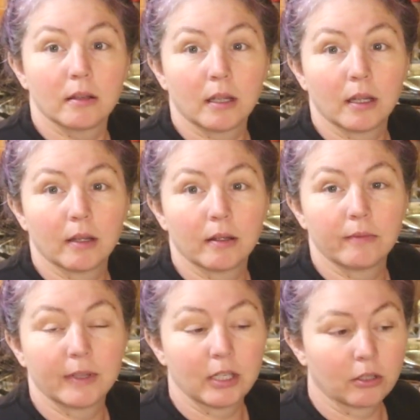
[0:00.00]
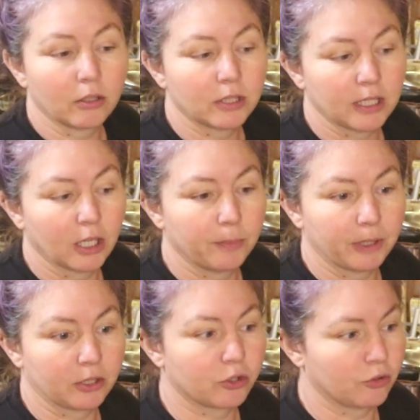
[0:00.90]
uh, vinegar to help
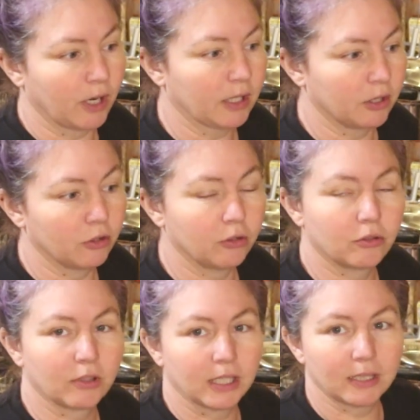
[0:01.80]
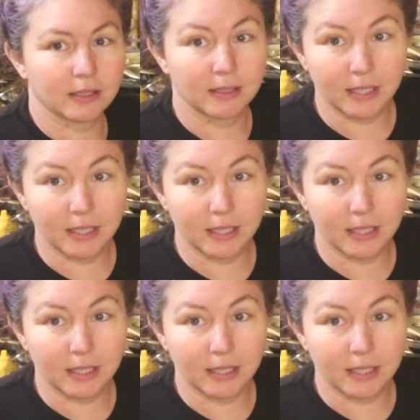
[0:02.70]
extract the nutrients.